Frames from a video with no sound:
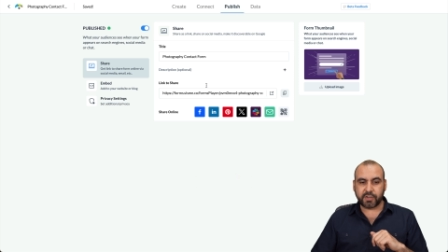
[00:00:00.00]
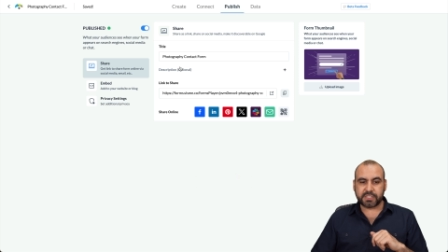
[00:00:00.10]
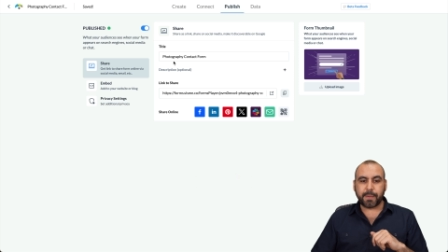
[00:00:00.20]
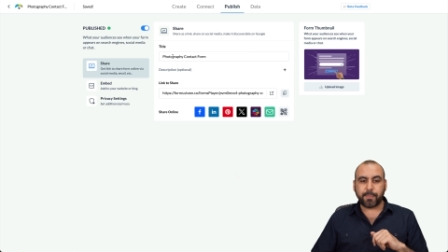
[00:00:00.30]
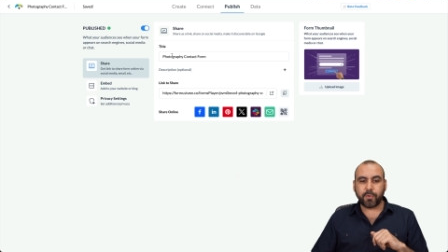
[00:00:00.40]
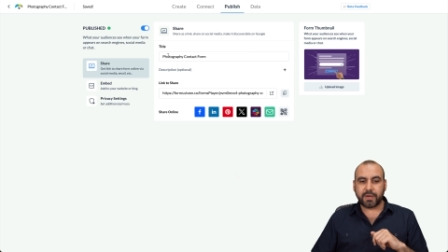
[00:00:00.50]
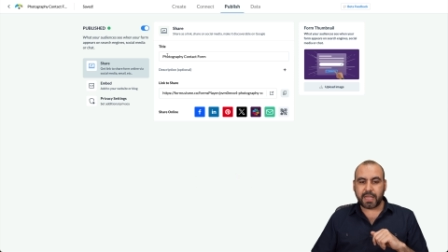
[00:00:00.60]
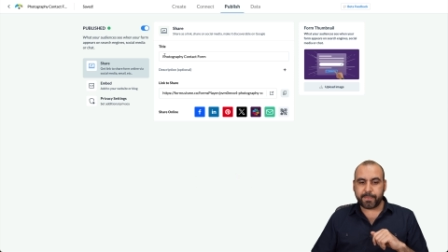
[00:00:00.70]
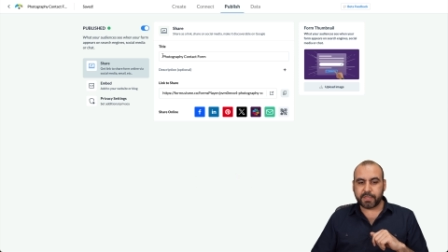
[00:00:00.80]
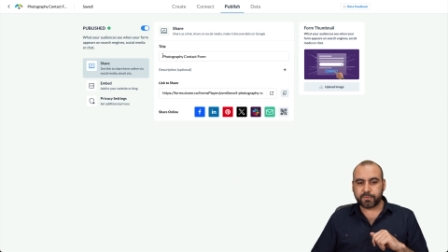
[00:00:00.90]
for example,
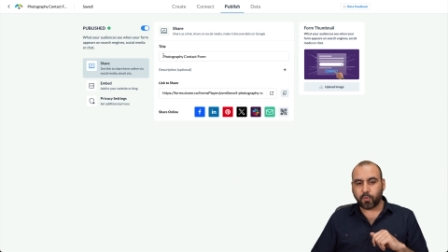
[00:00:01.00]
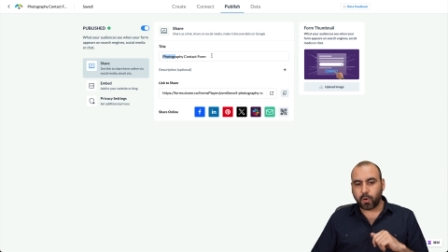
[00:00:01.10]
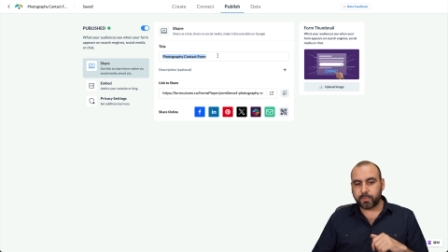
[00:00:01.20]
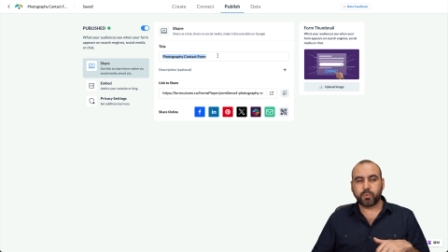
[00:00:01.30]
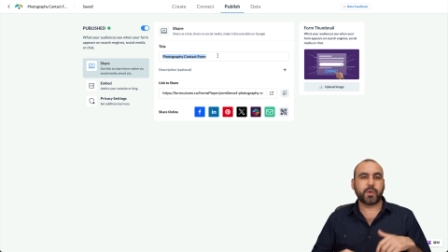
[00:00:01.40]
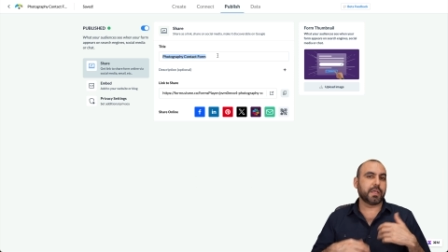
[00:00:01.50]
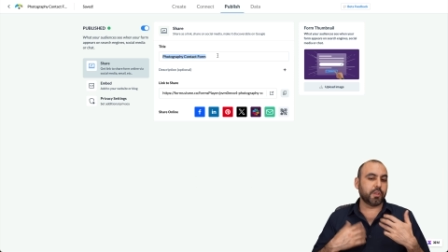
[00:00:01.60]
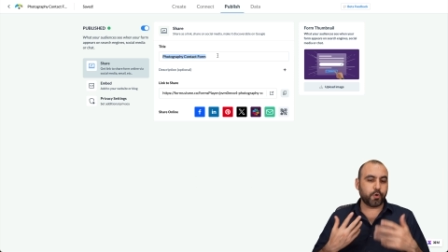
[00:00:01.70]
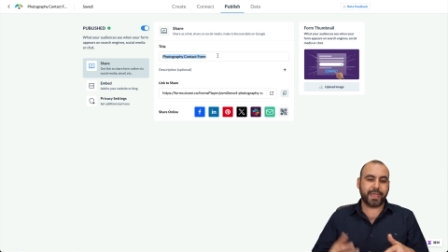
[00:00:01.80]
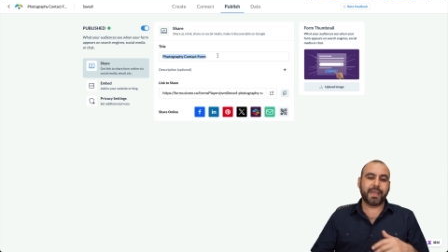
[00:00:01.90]
name this form so we can
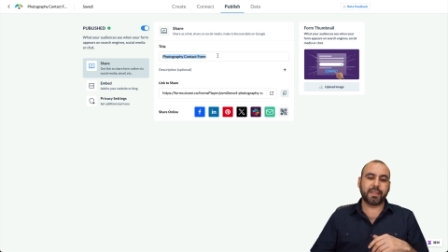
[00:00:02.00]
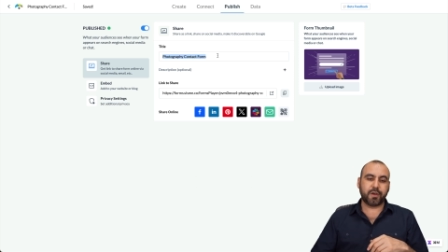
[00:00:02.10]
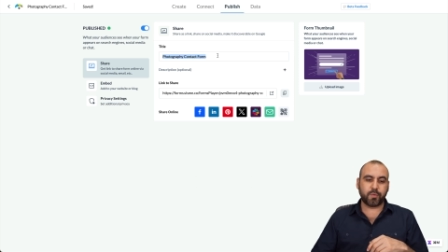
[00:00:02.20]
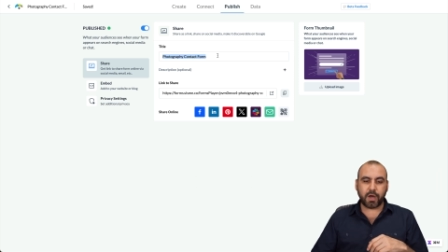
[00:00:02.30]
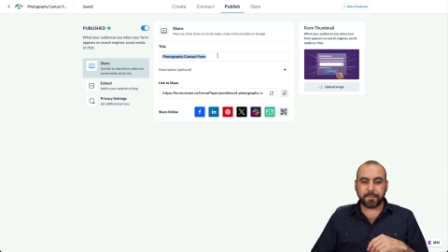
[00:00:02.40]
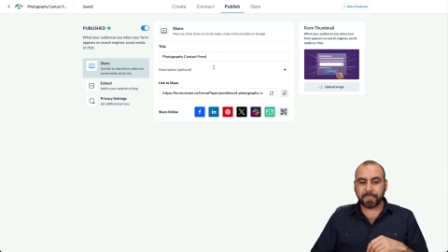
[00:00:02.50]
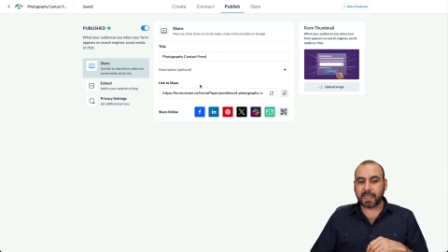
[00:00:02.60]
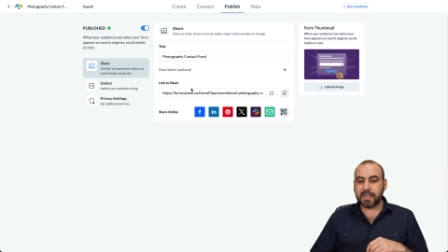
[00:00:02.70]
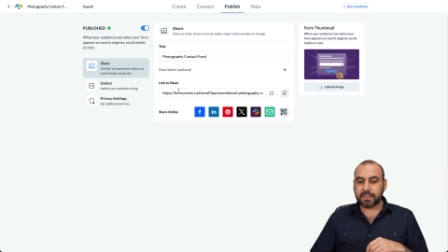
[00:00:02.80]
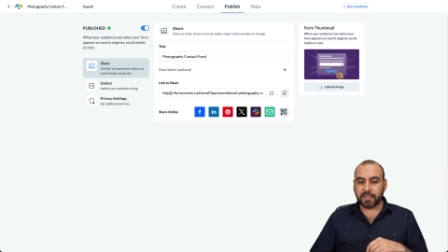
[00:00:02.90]
locate it later on.
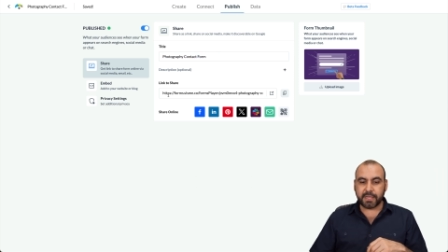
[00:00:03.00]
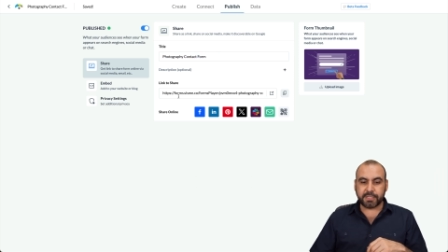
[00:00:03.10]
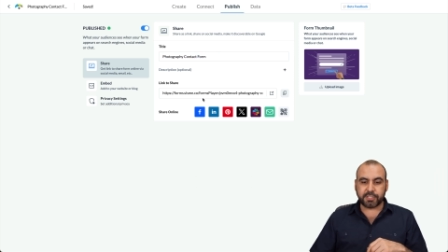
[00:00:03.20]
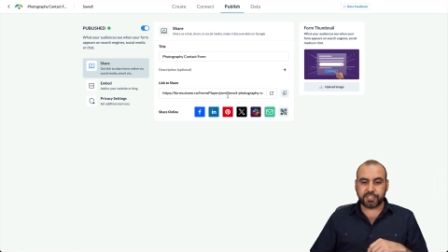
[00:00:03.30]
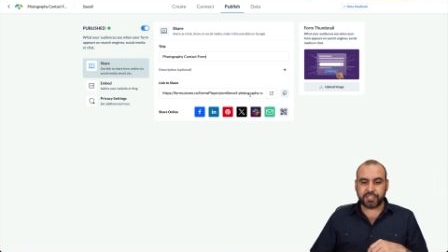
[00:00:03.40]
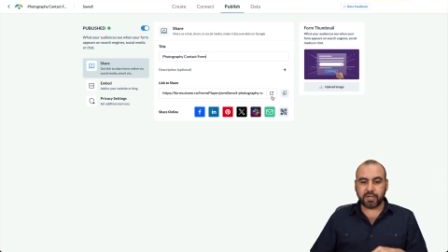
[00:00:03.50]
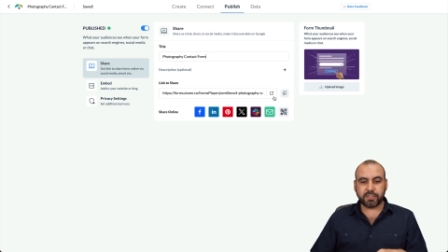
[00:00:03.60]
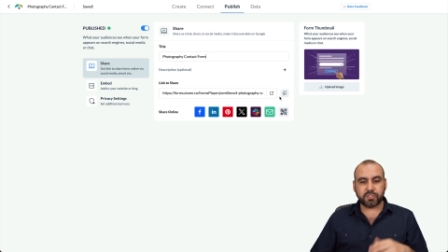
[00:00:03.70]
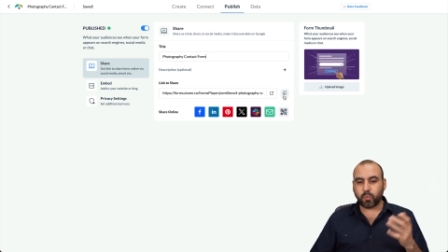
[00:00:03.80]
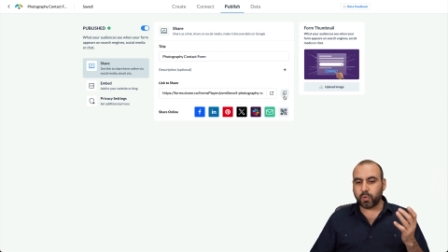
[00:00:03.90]
The link to
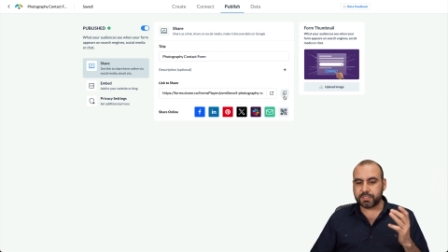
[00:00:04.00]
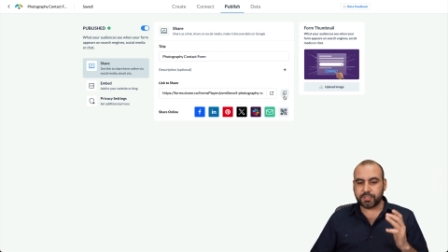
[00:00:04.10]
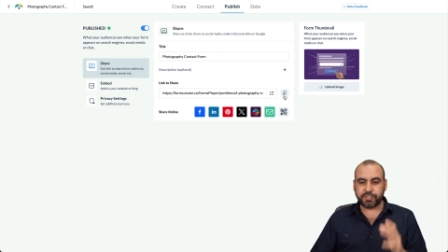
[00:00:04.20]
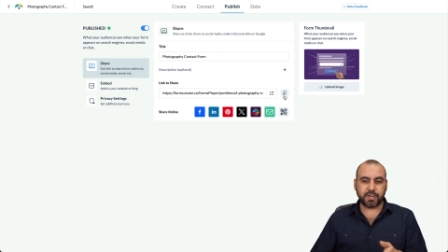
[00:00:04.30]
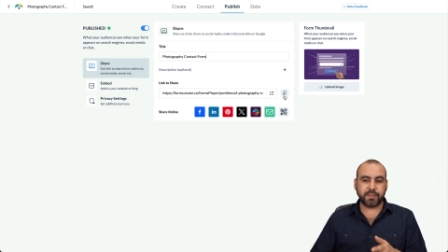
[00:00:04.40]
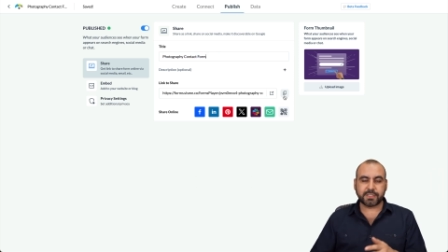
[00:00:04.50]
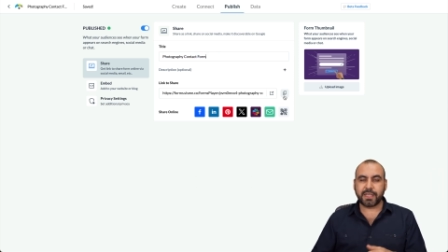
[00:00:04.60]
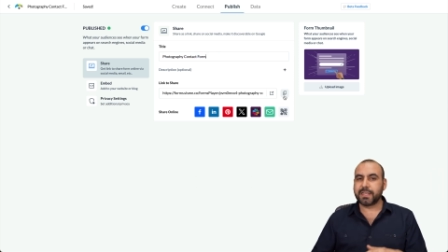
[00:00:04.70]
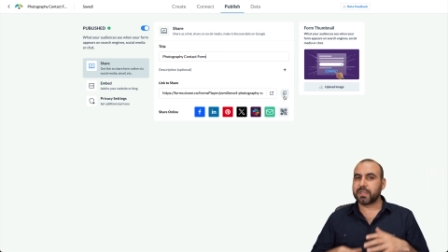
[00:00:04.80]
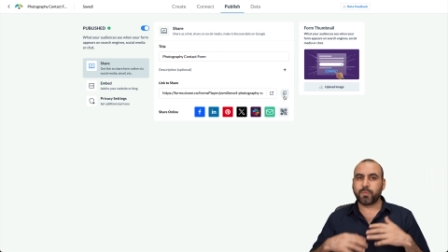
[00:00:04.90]
share. So once you share this
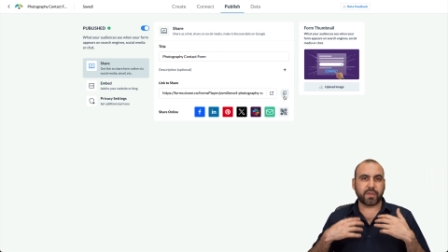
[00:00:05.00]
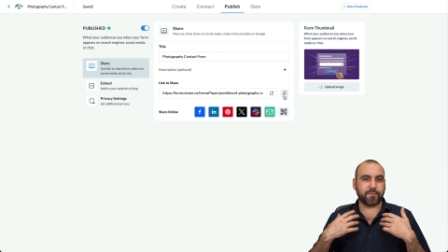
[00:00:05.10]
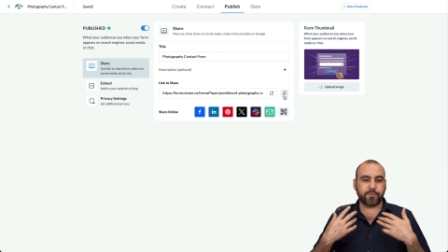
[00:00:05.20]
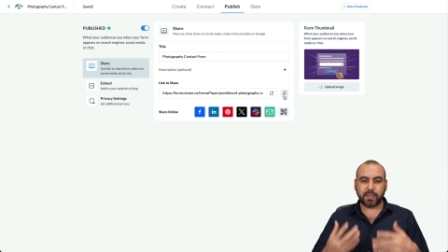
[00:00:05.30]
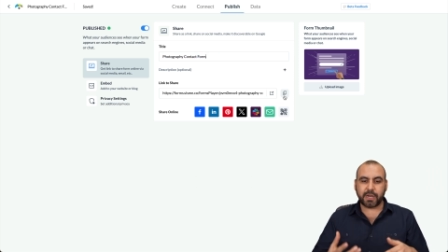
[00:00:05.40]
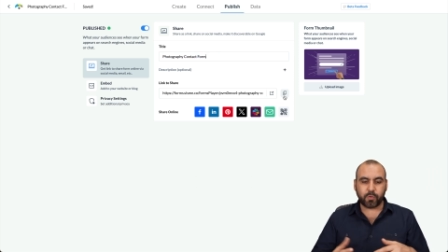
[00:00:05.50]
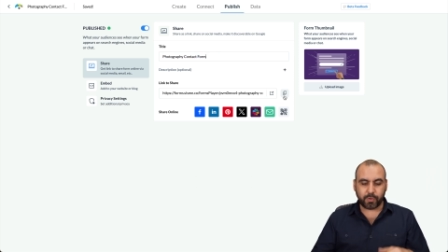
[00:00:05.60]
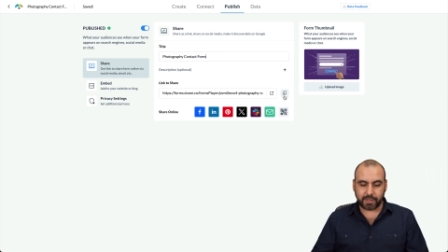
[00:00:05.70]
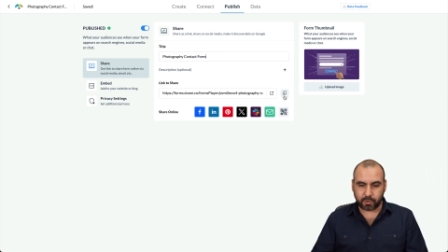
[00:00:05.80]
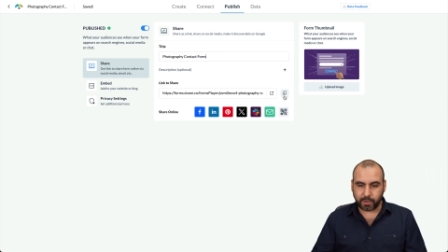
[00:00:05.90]
thing, someone can fill that out
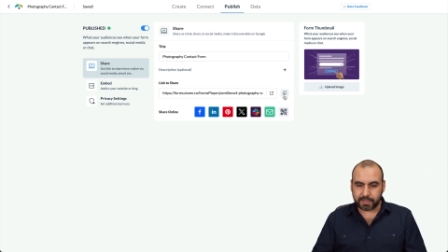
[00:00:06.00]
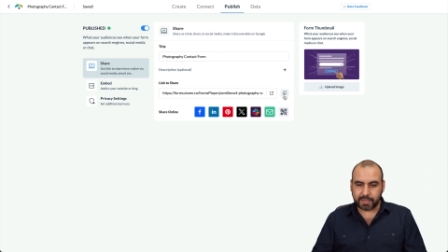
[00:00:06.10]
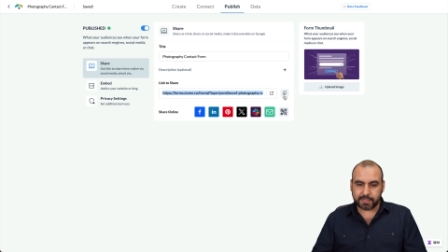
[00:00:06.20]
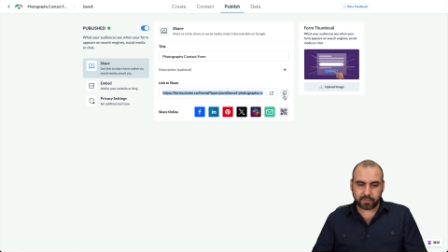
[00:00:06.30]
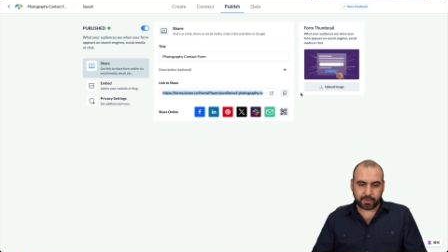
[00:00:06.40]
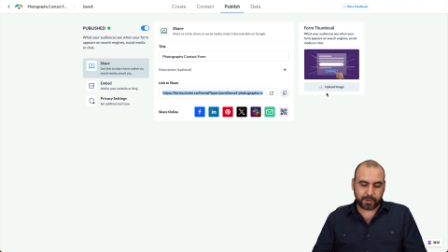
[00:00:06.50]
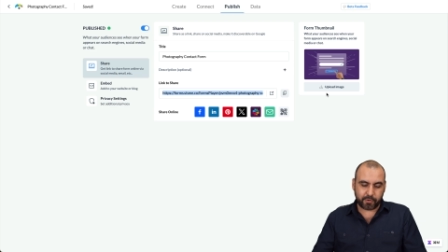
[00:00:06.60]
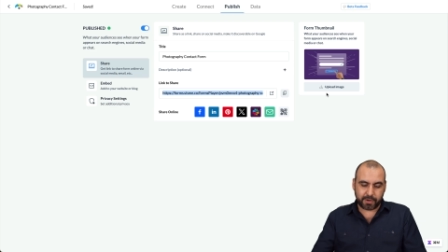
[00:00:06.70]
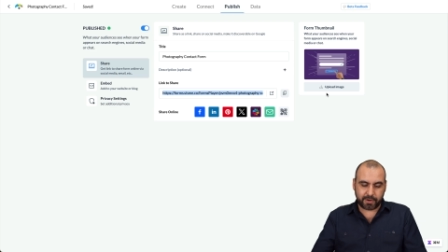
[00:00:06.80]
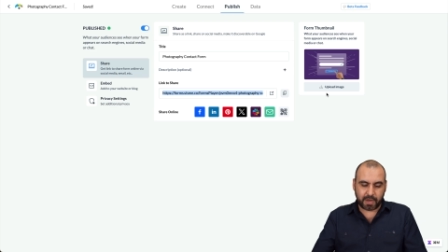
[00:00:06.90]
really quickly. So let me
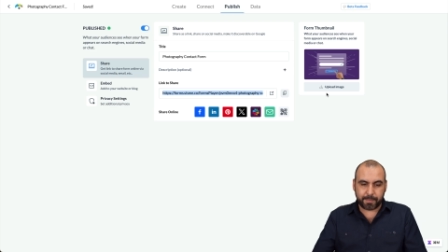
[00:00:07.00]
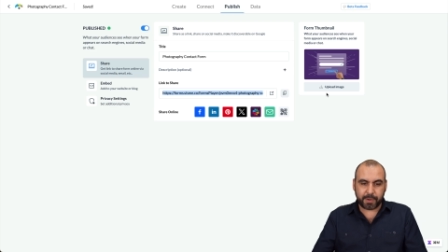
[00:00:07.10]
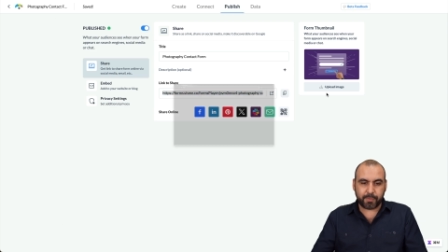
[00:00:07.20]
go ahead and copy it